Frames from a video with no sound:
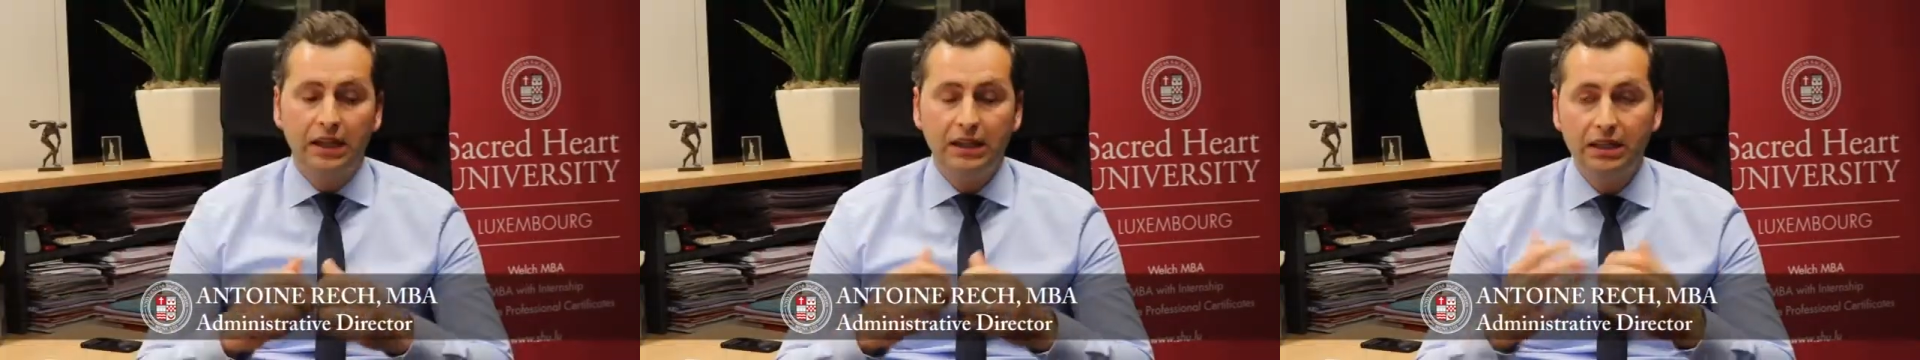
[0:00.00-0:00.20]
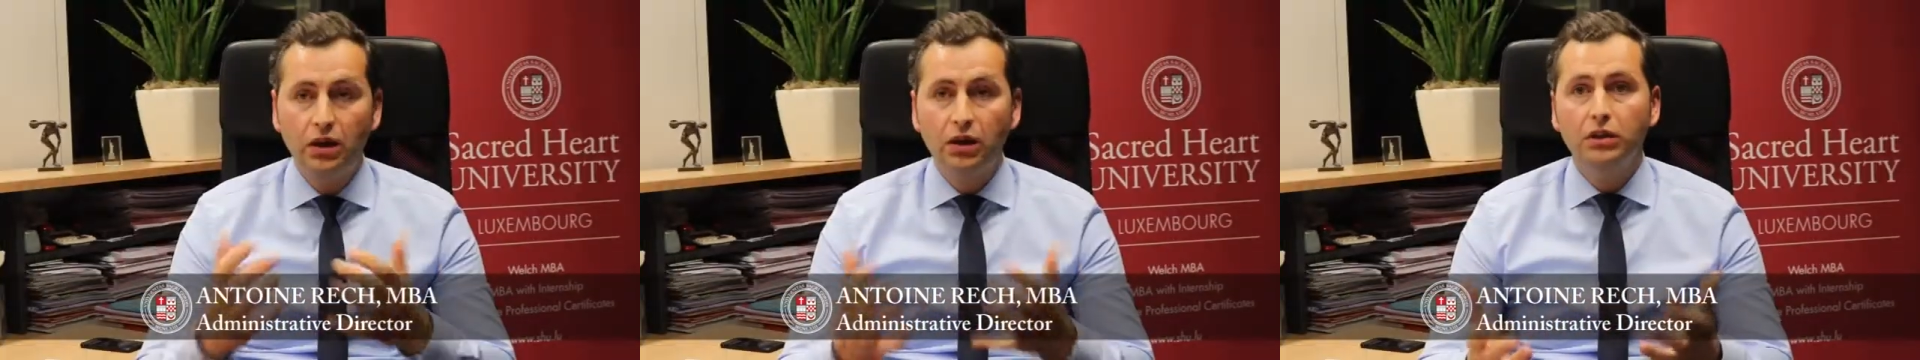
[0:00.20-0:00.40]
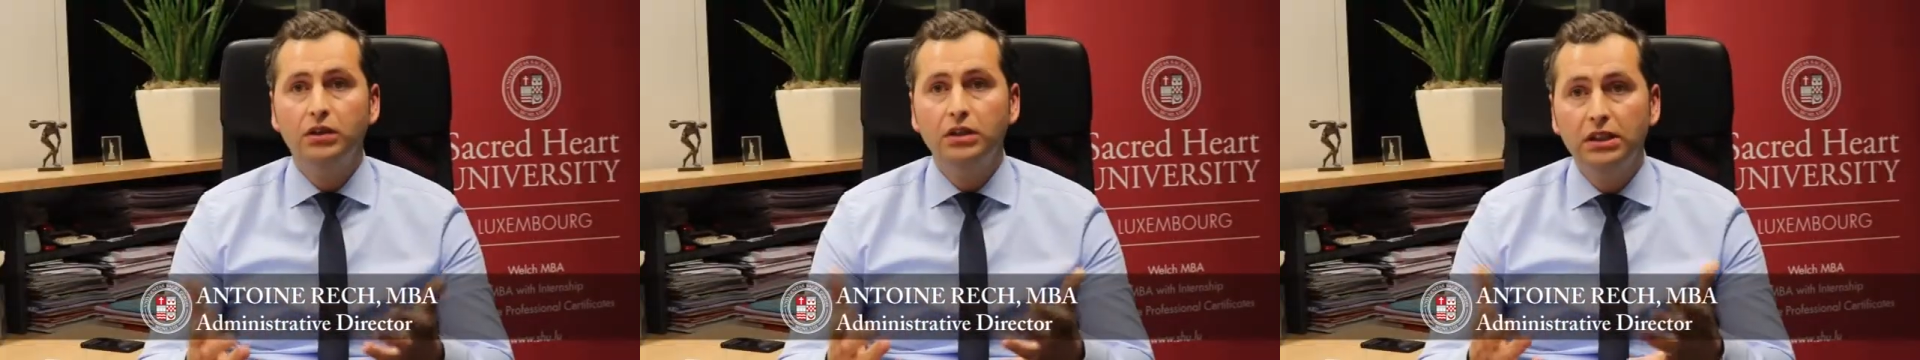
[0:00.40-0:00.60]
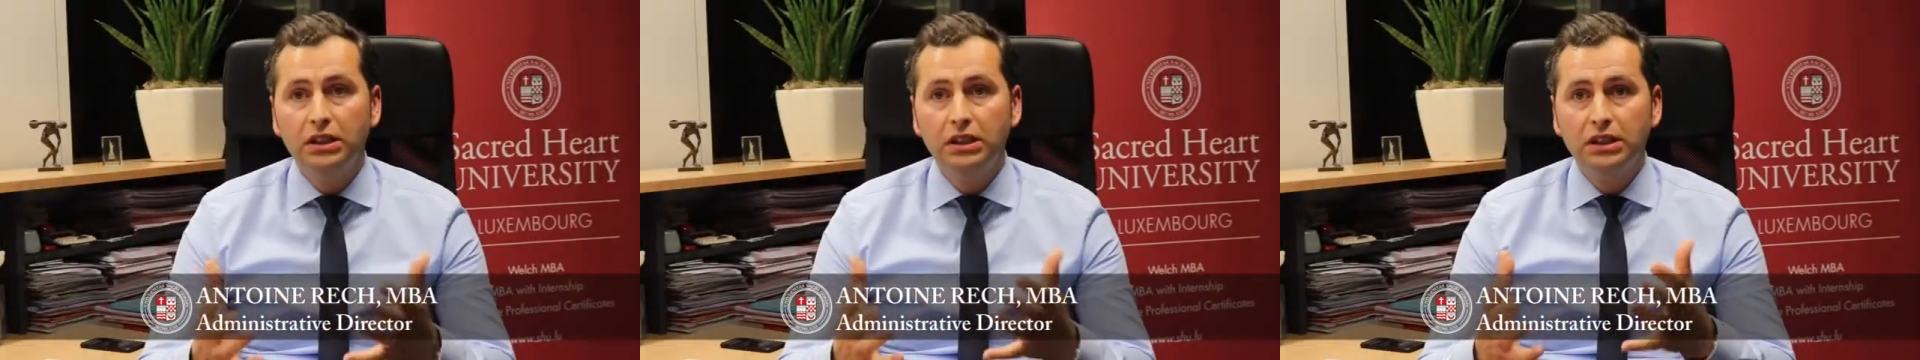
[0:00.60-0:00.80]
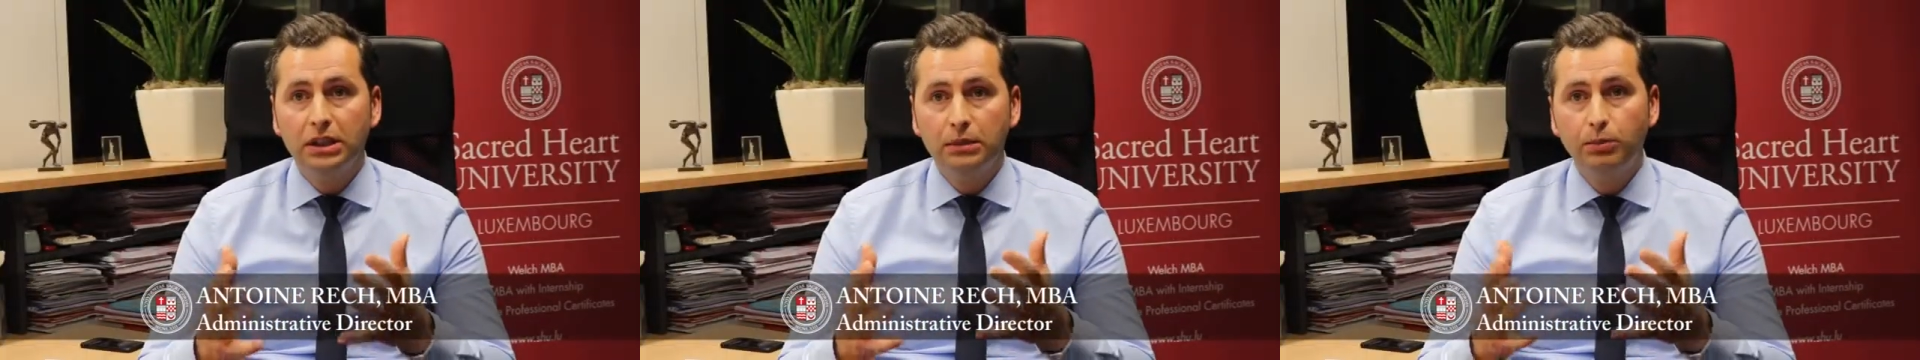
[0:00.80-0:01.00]
The other
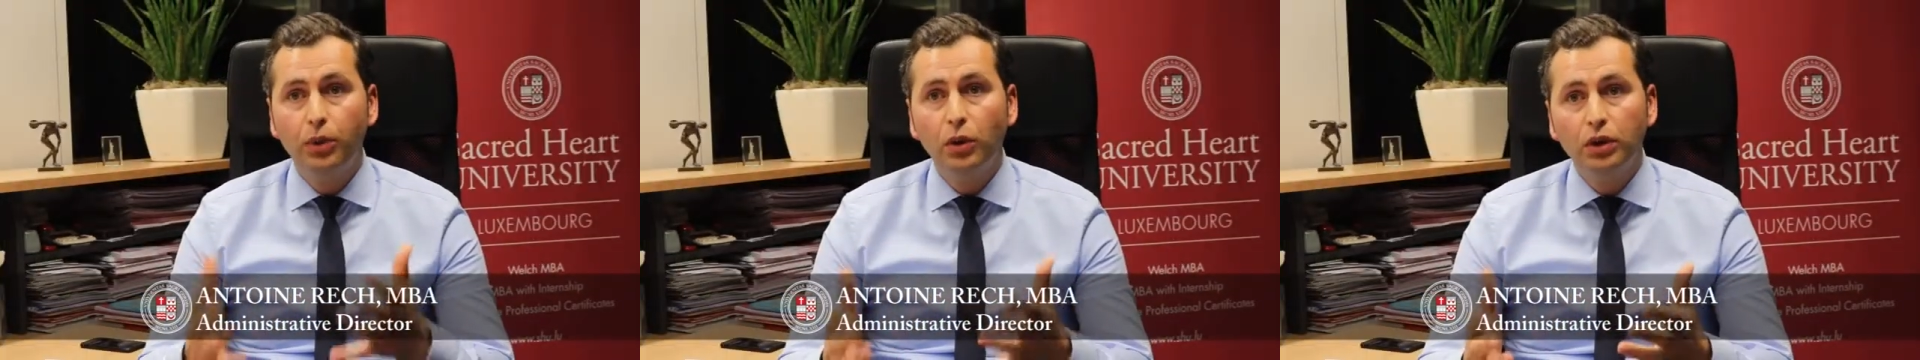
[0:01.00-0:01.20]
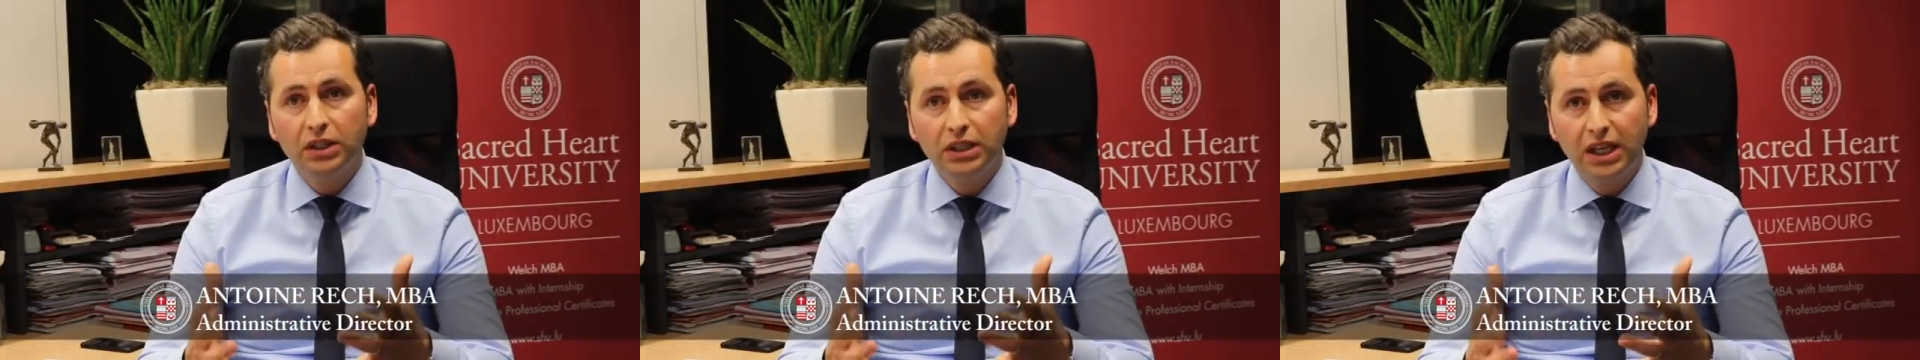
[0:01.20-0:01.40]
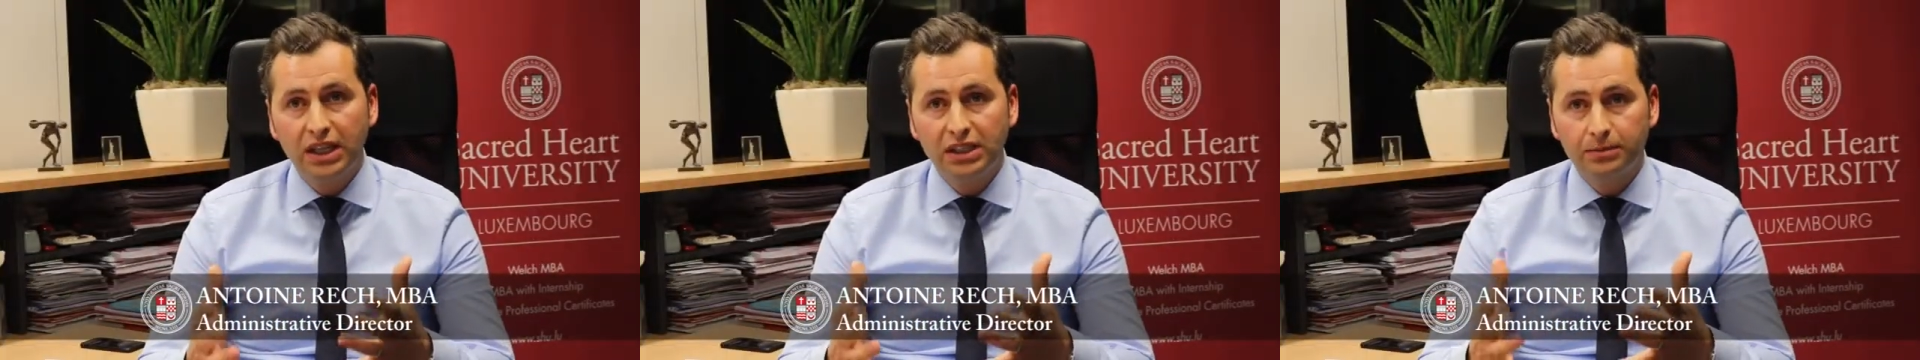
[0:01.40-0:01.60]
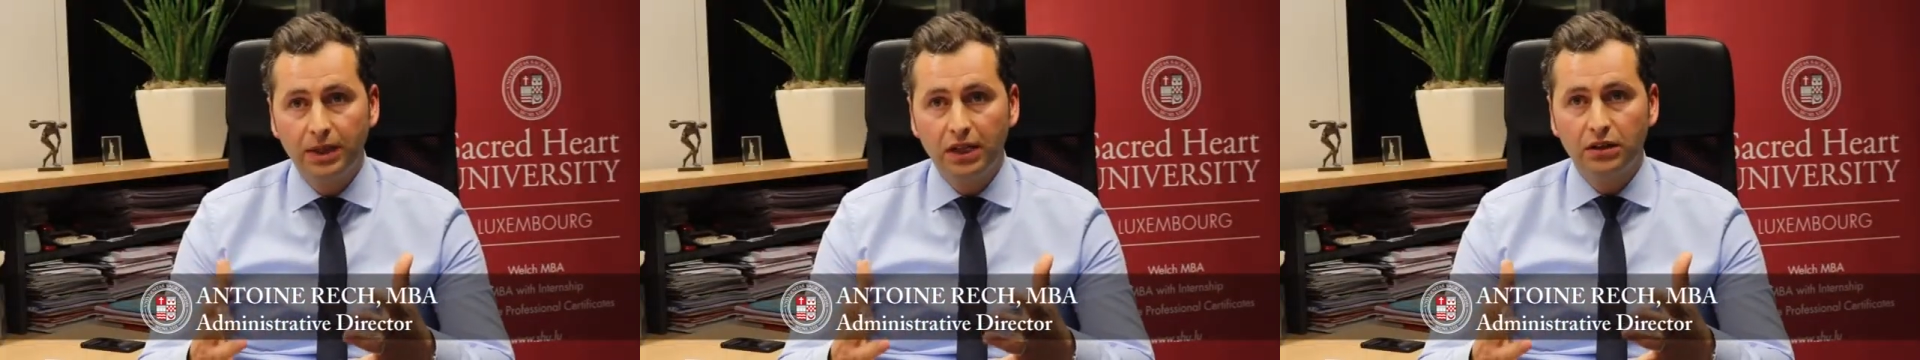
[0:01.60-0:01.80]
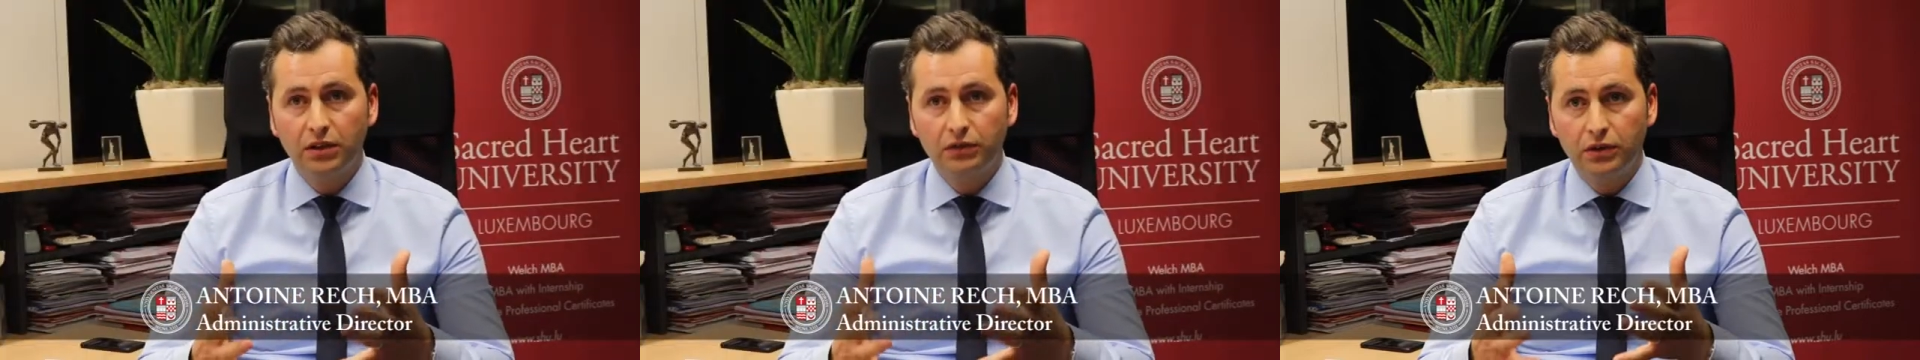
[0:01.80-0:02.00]
important
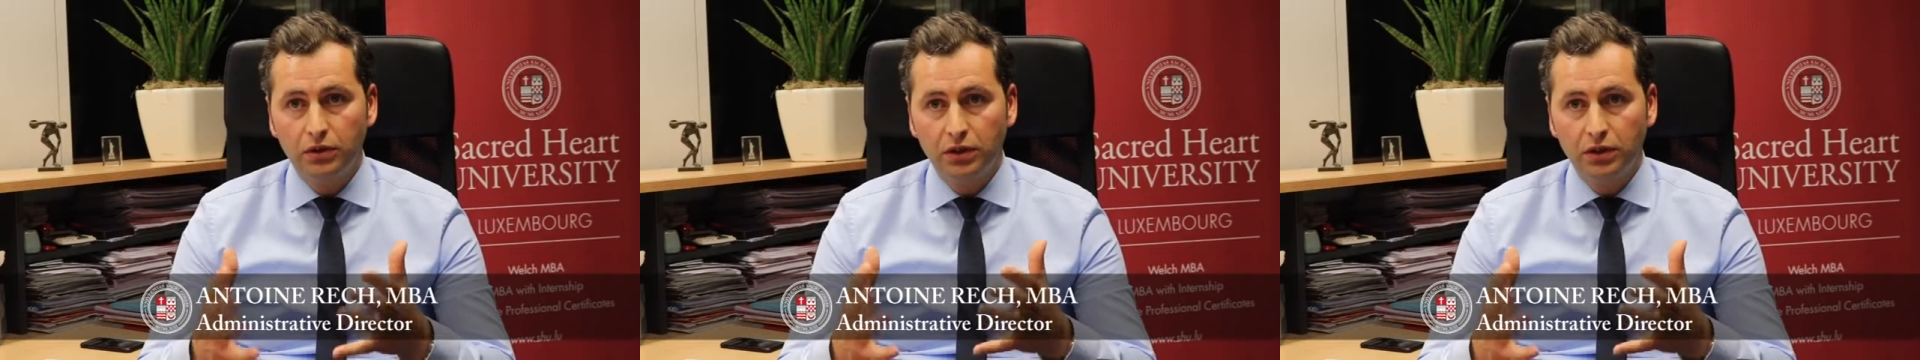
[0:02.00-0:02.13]
aspect of the